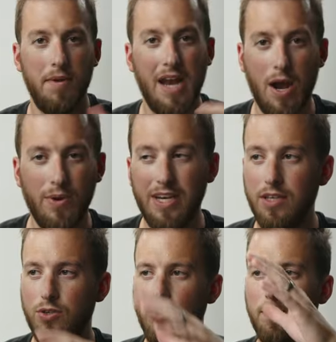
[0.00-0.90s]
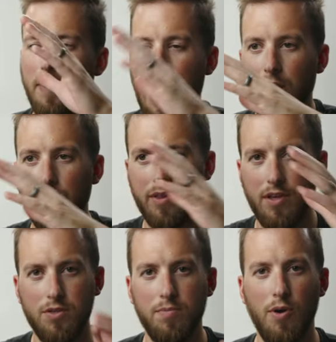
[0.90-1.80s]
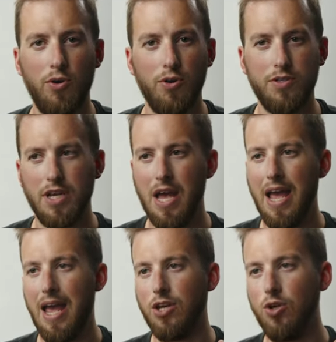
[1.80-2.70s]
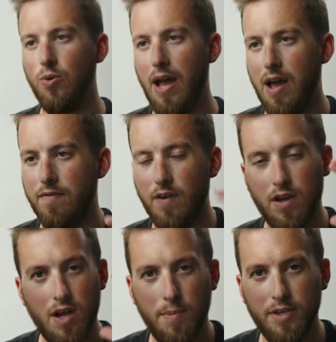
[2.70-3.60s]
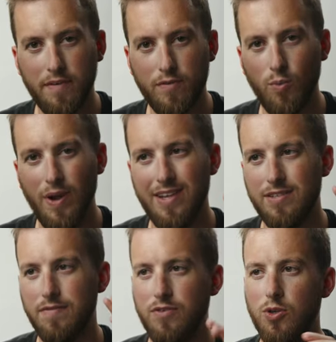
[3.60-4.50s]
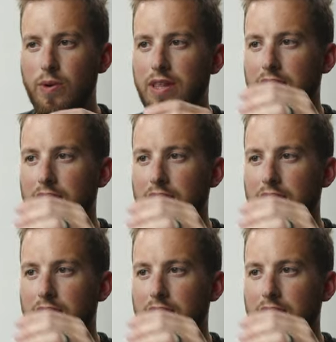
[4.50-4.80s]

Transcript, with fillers: but now we need to power these motors. And you have a couple different ways of doing